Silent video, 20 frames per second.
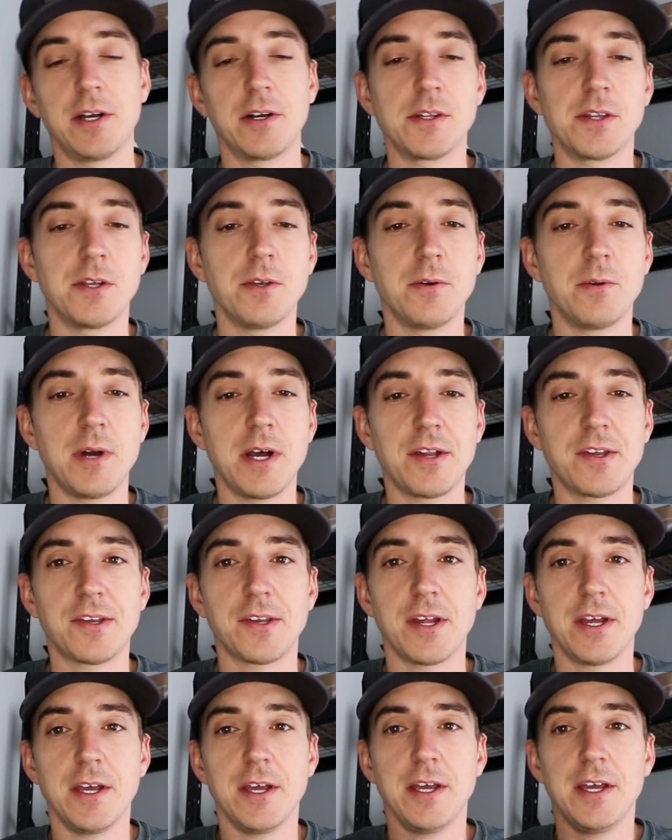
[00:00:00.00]
here in the
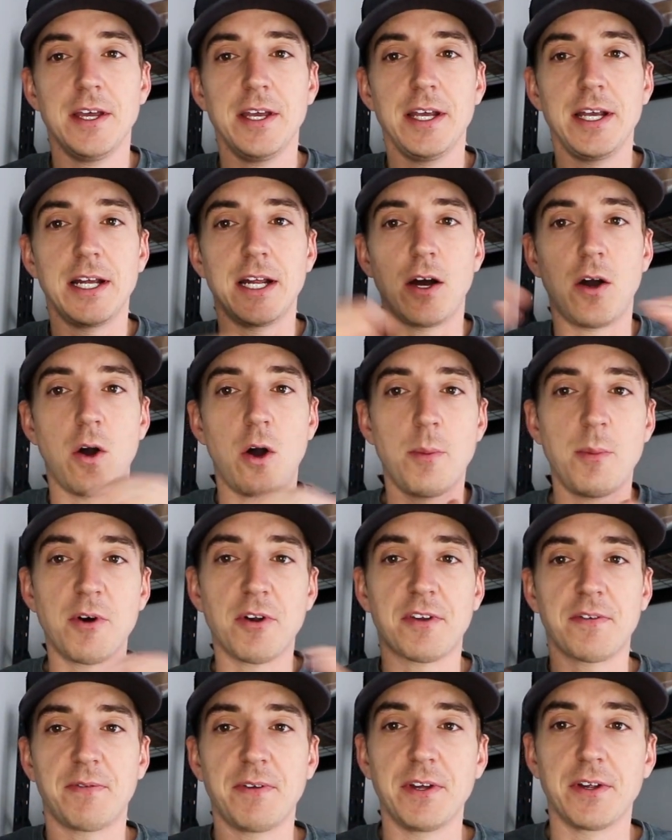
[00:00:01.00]
US, it
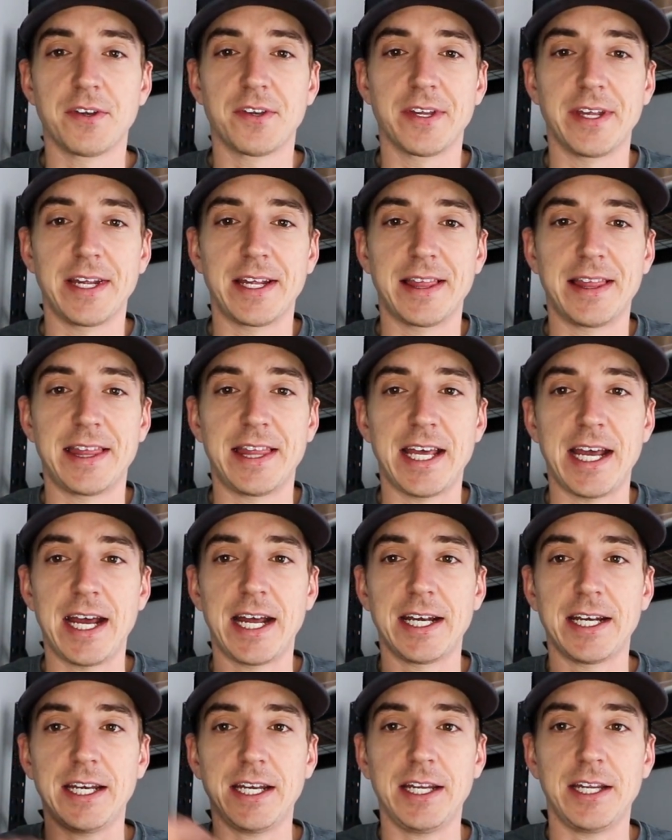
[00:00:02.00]
almost feels like
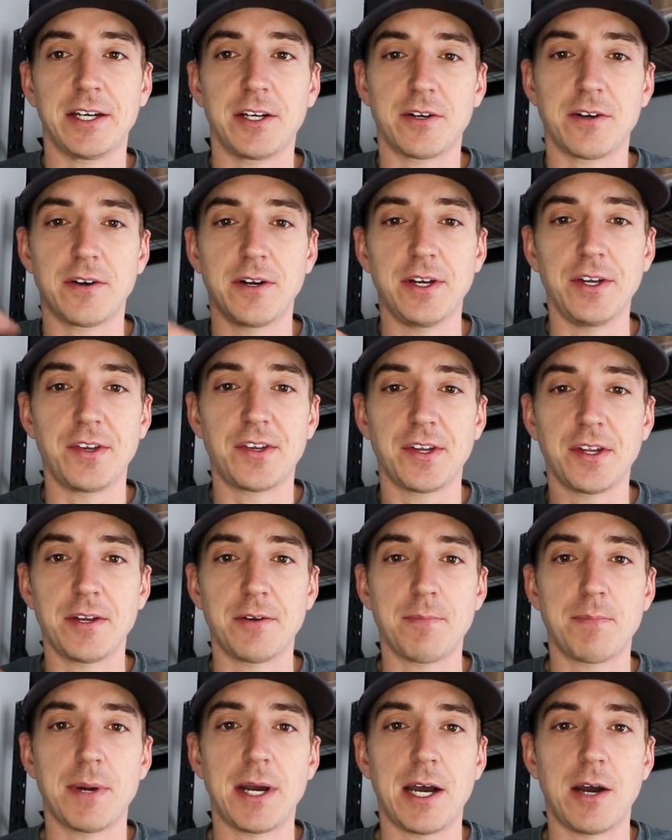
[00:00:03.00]
that increase
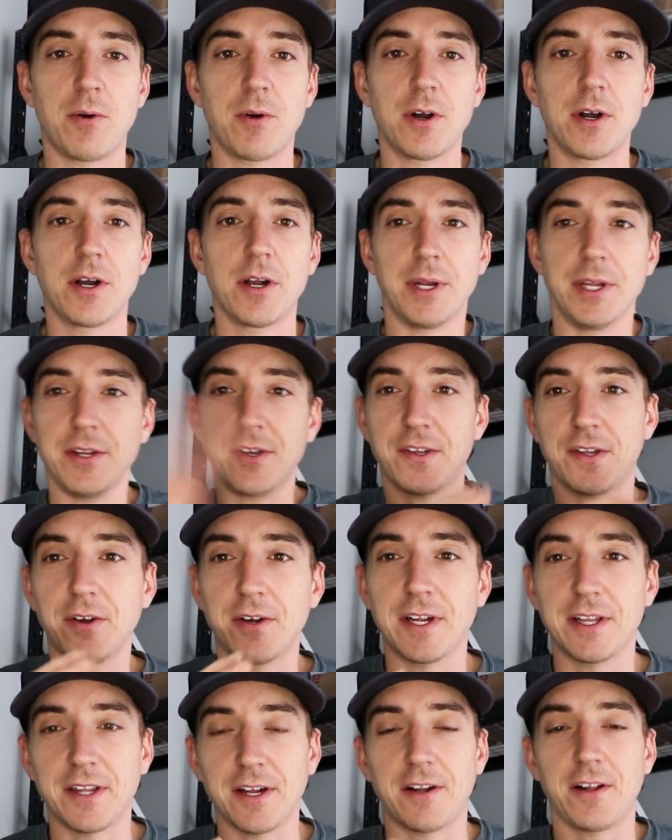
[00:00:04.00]
in power. But you still
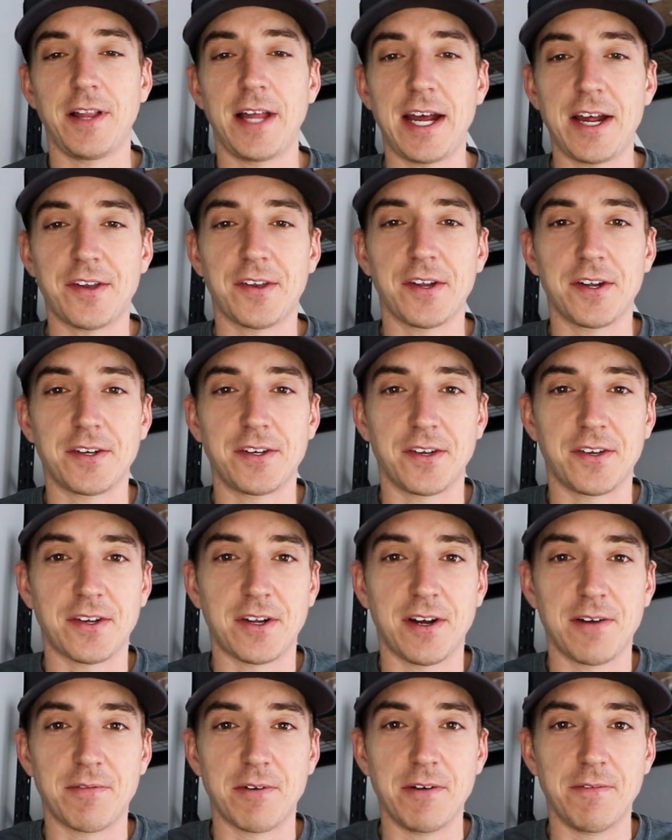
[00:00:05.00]
get the classic
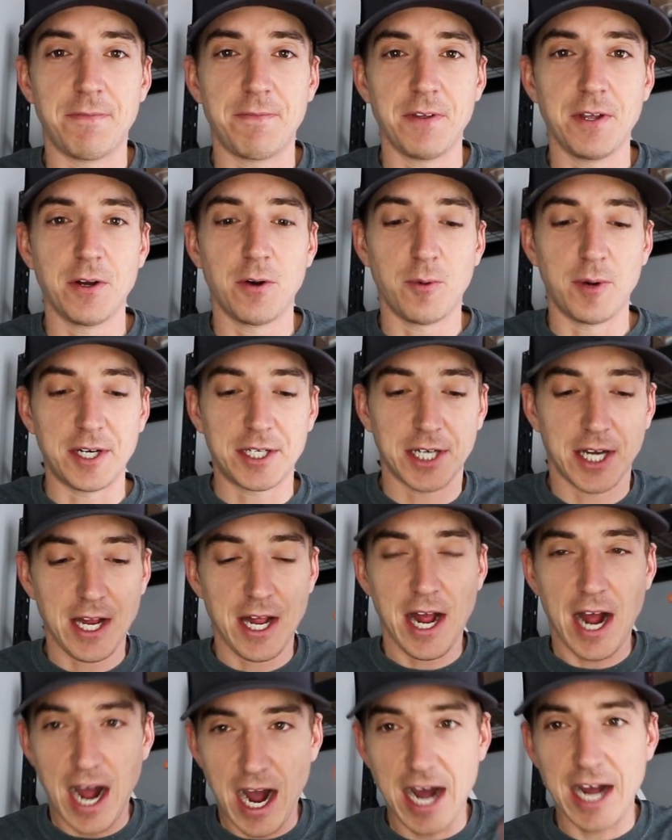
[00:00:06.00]
Discovery feel, which
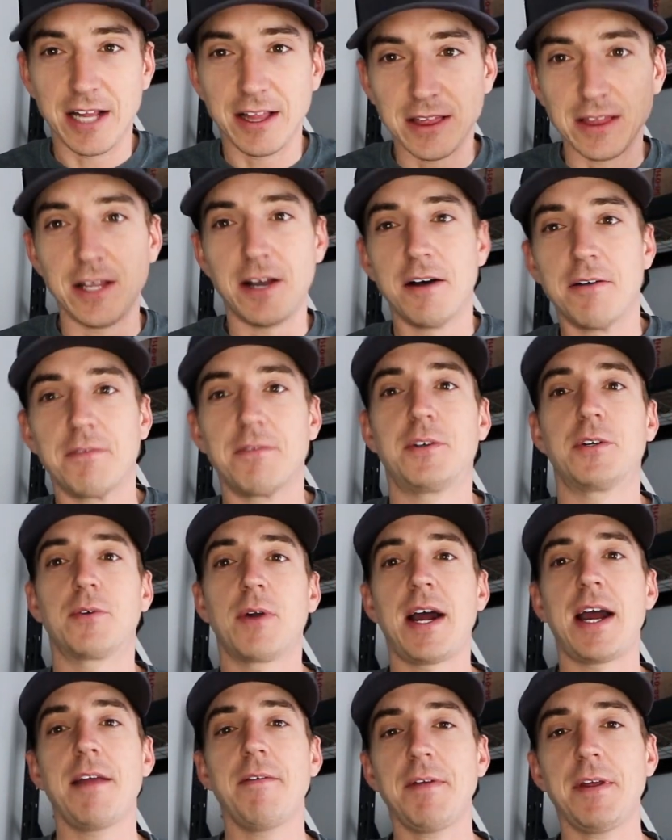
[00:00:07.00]
I love
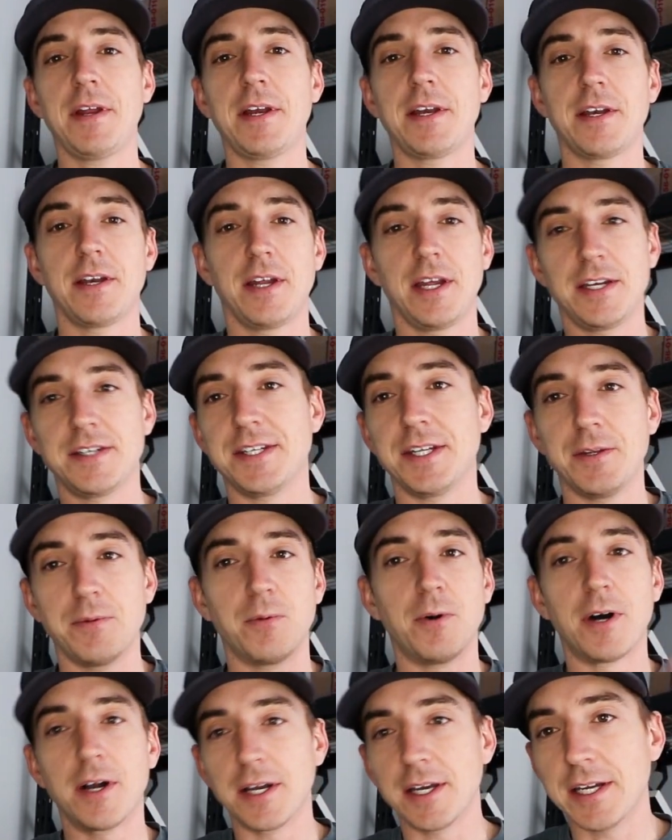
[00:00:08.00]
driving a
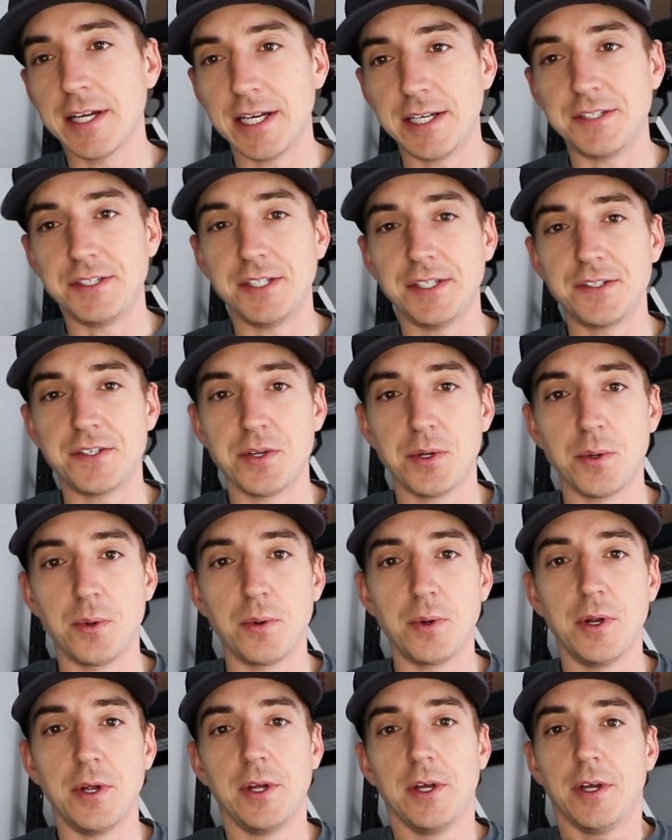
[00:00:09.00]
D1, a
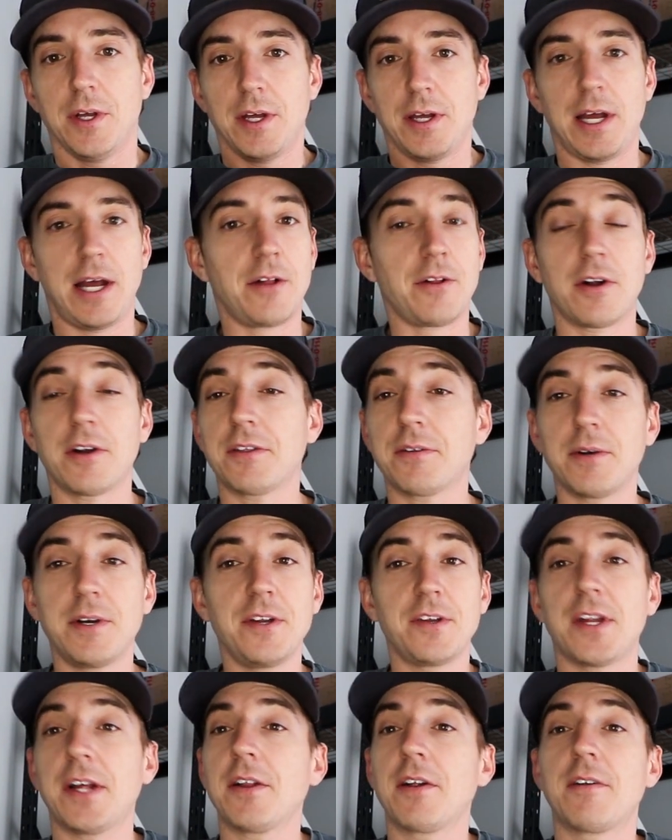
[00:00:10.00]
D2.
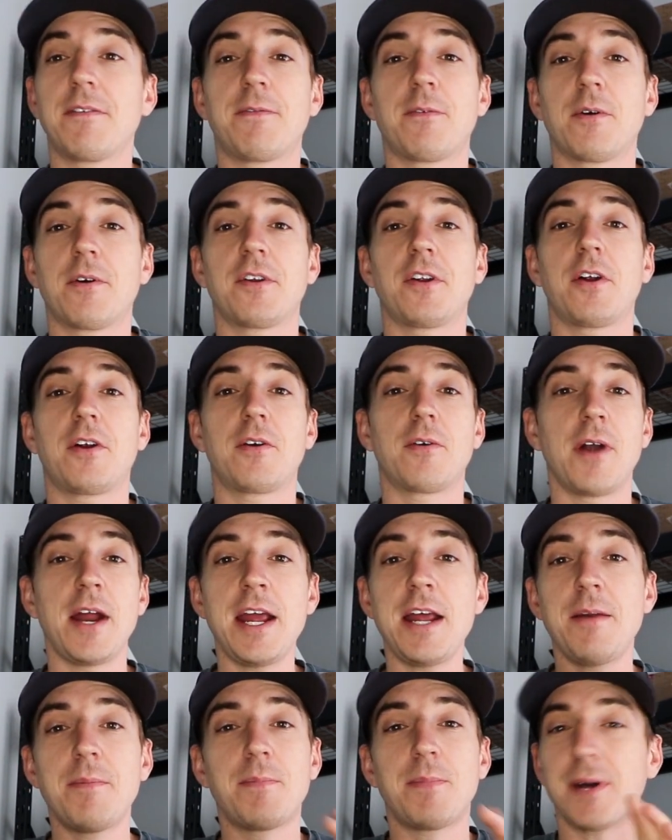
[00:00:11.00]
LR3s, LR4s are
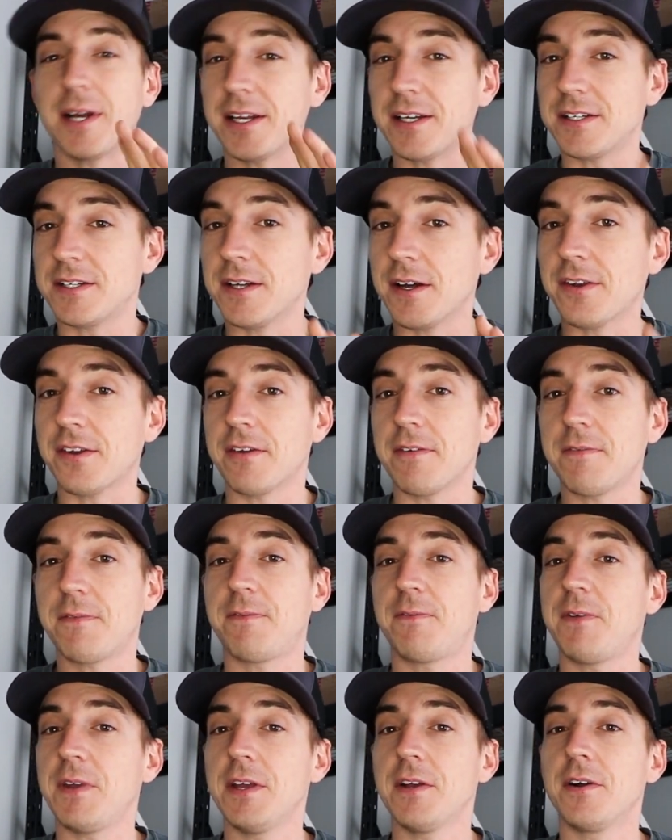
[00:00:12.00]
great, but it doesn't
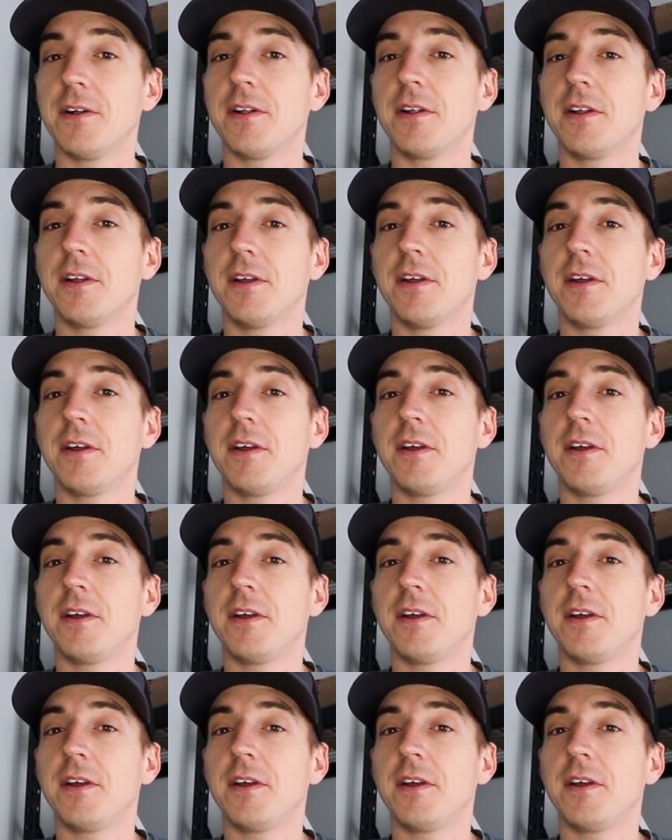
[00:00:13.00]
feel